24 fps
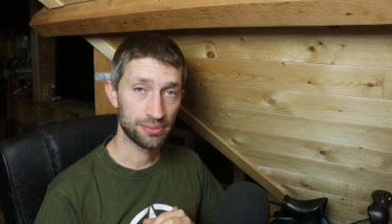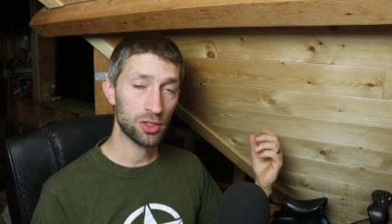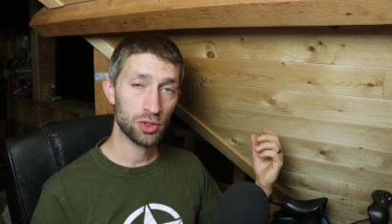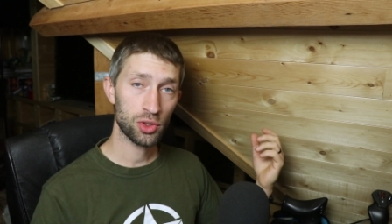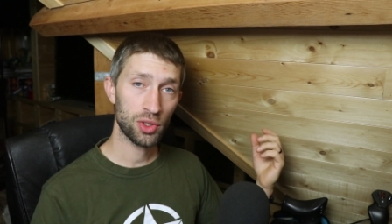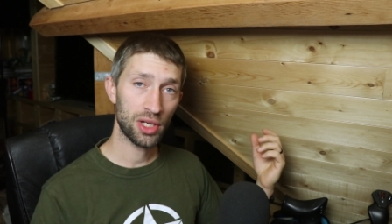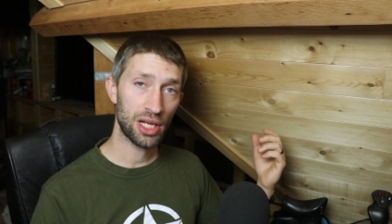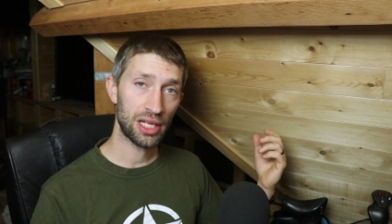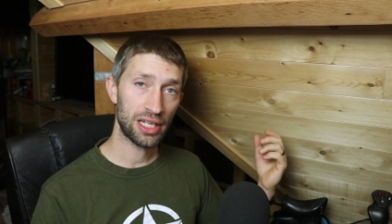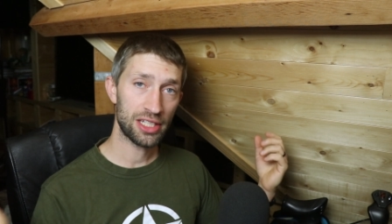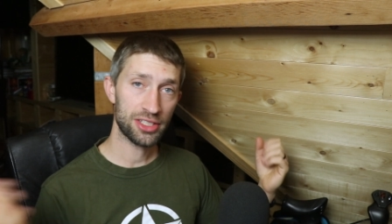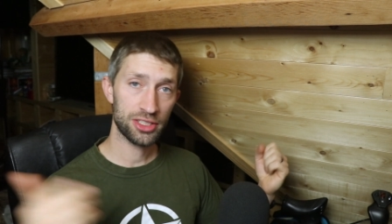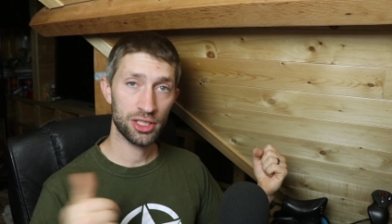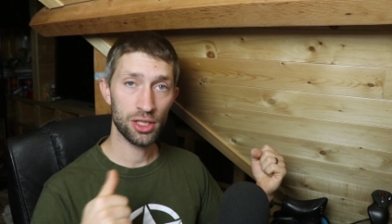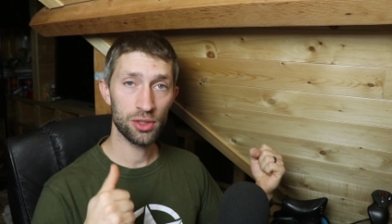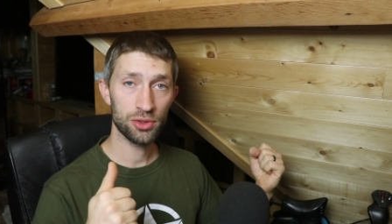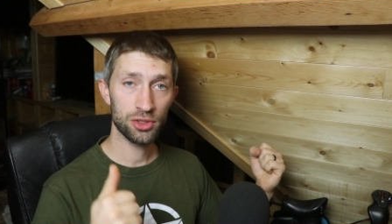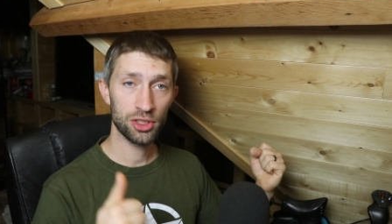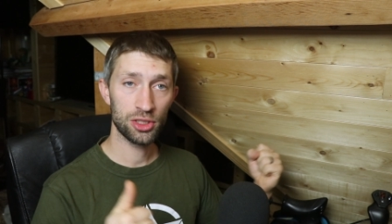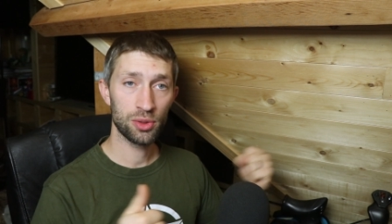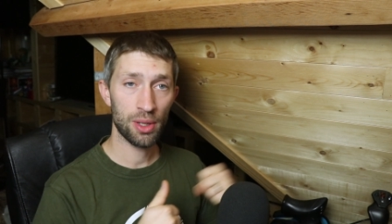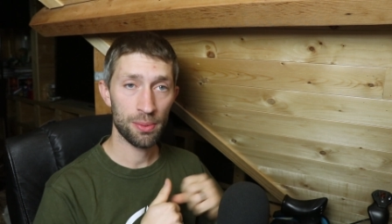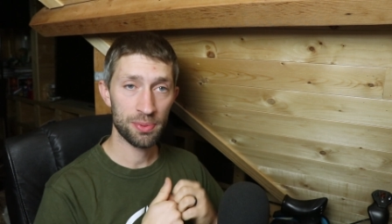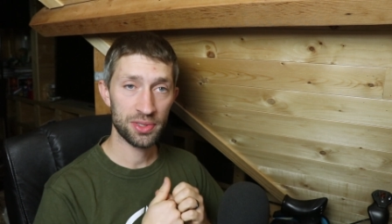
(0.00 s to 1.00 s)
So yeah, let's go
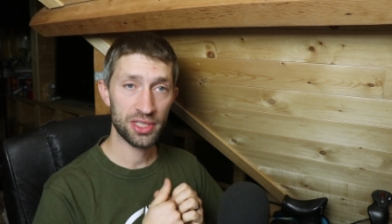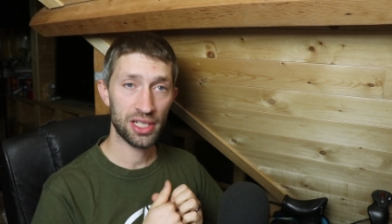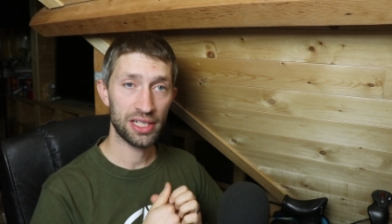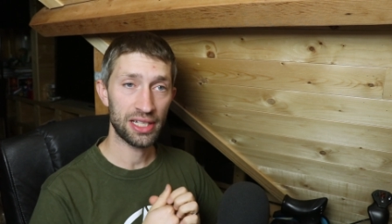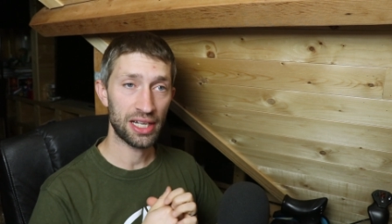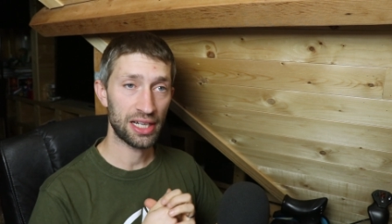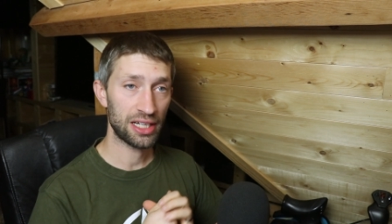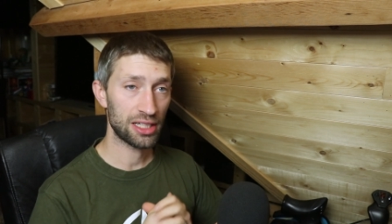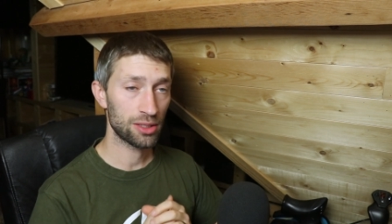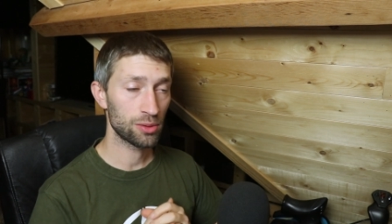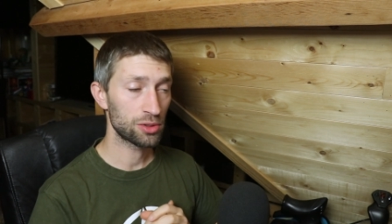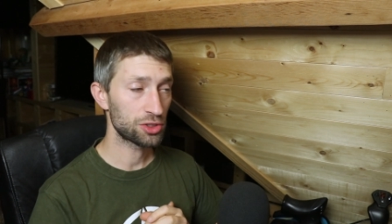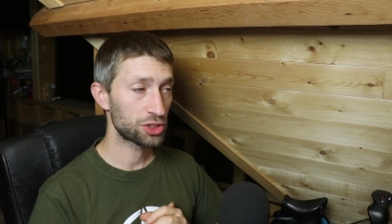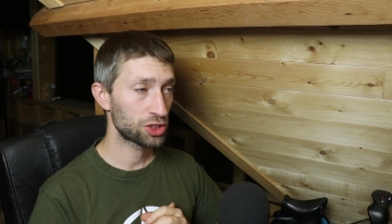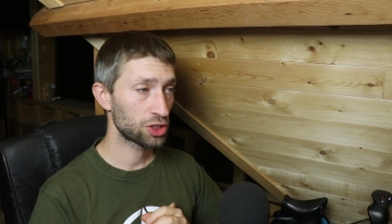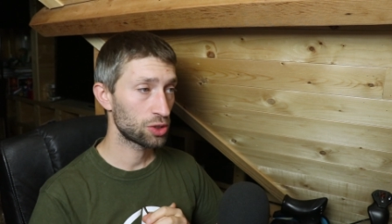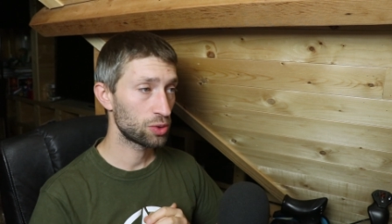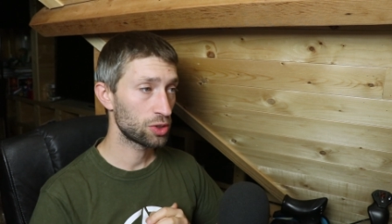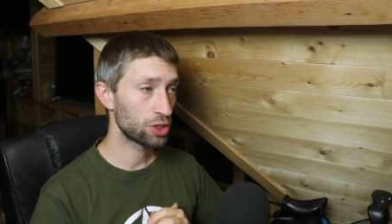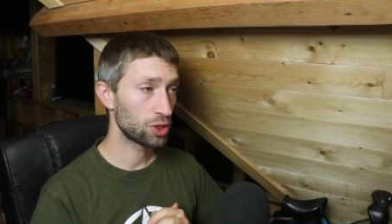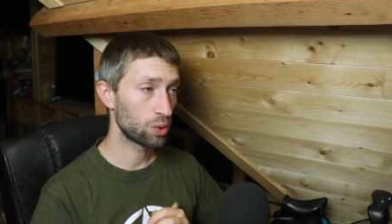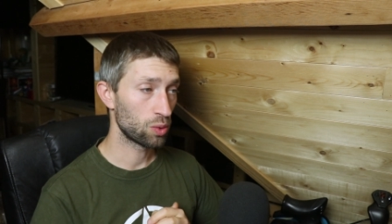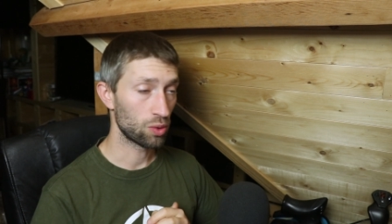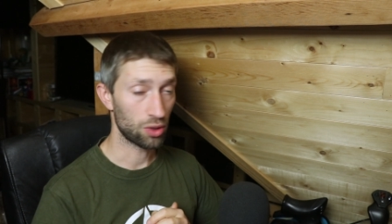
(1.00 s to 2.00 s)
to the website and I will
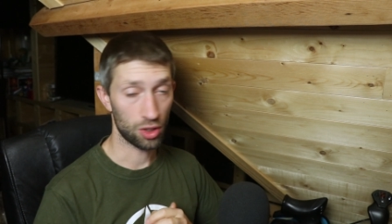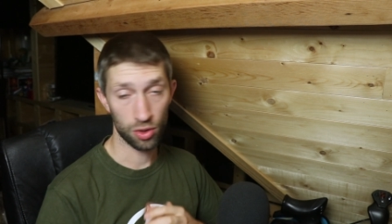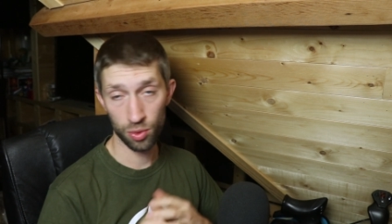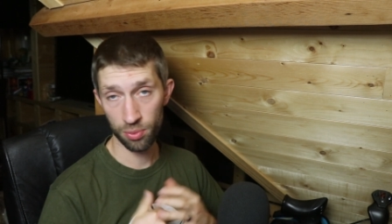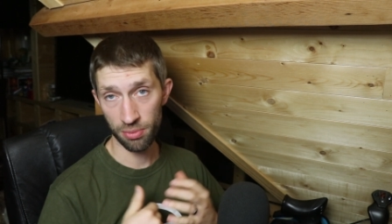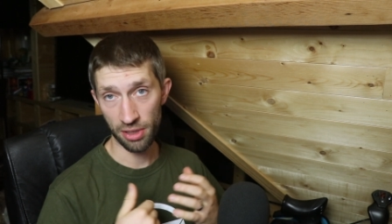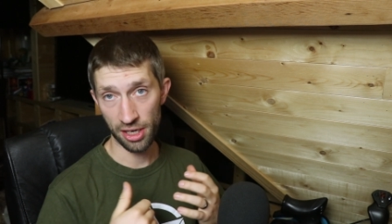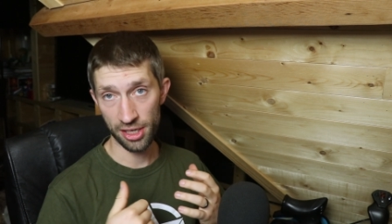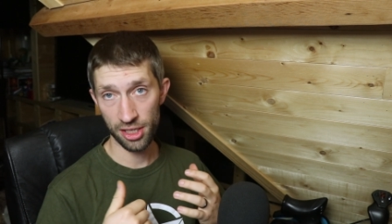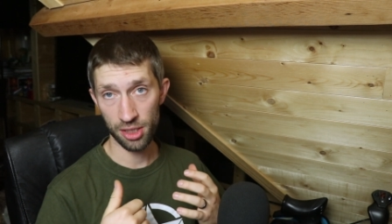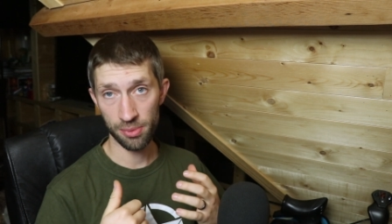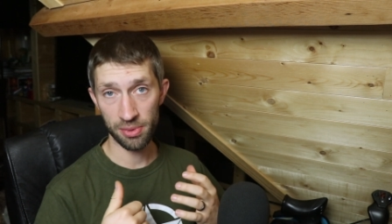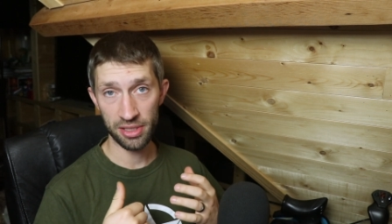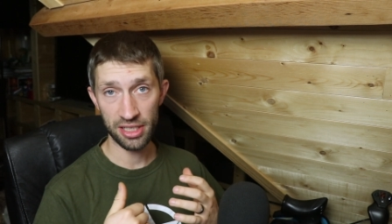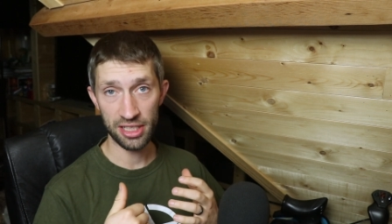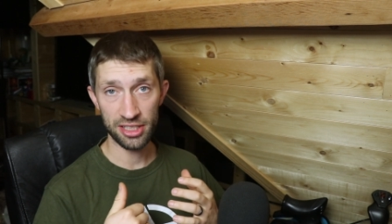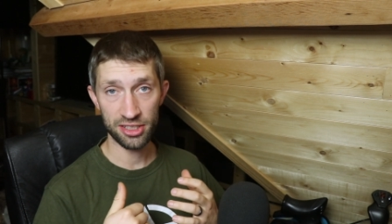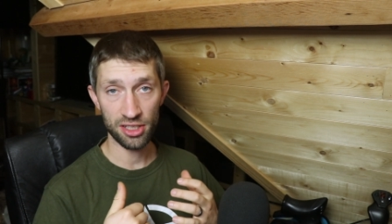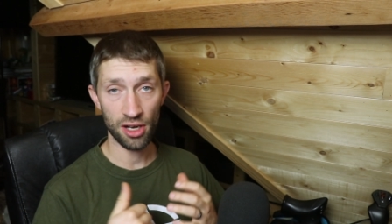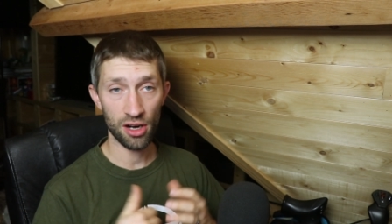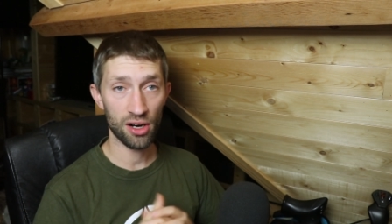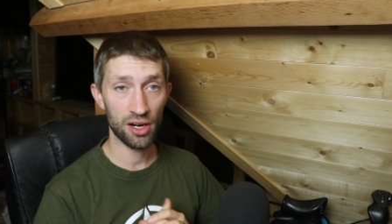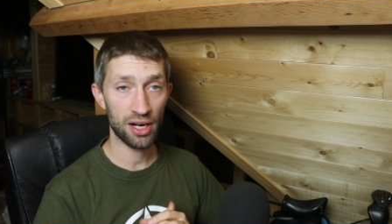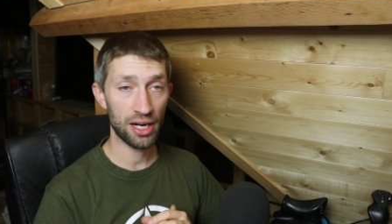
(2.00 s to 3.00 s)
show you who my
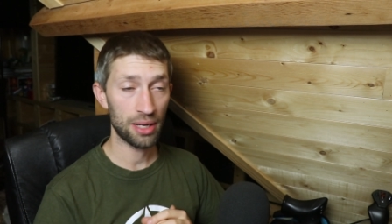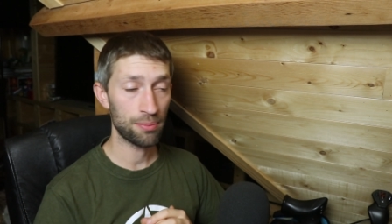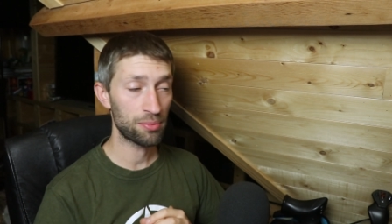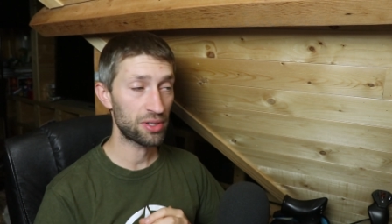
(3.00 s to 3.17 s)
nominees are,